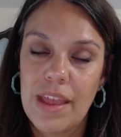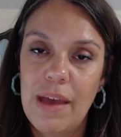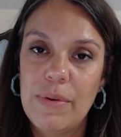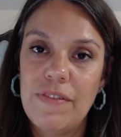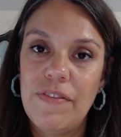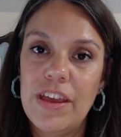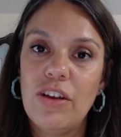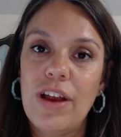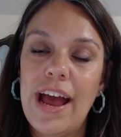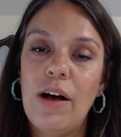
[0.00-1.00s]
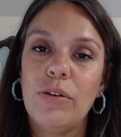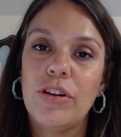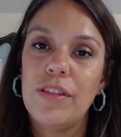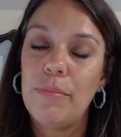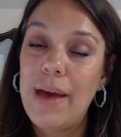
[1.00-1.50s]
and we figure
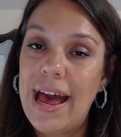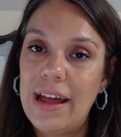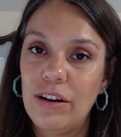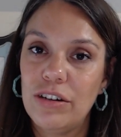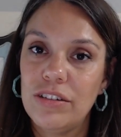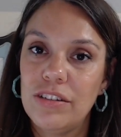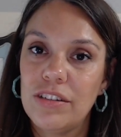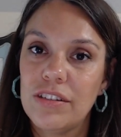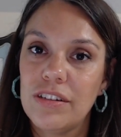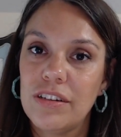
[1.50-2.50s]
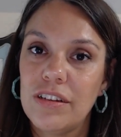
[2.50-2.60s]
out the patterns,